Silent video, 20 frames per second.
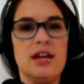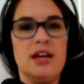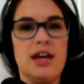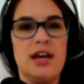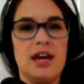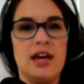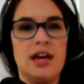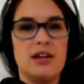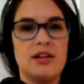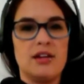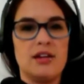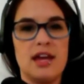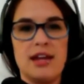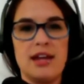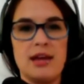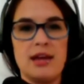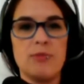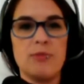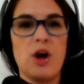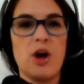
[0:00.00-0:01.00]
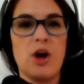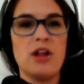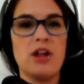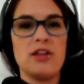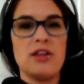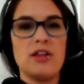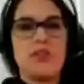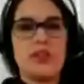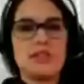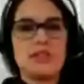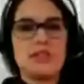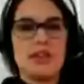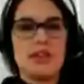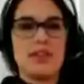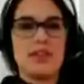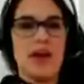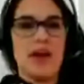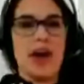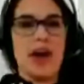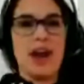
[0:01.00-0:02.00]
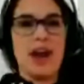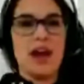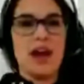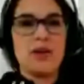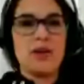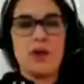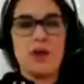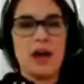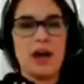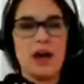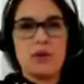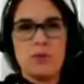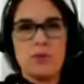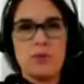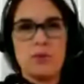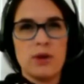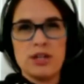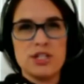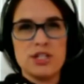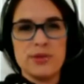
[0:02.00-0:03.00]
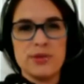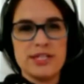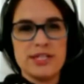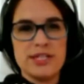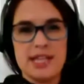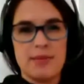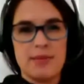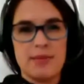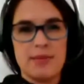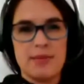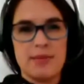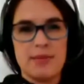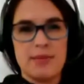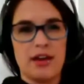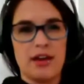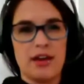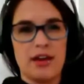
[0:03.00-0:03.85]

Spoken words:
name call and things like that, I don't want to do the same thing.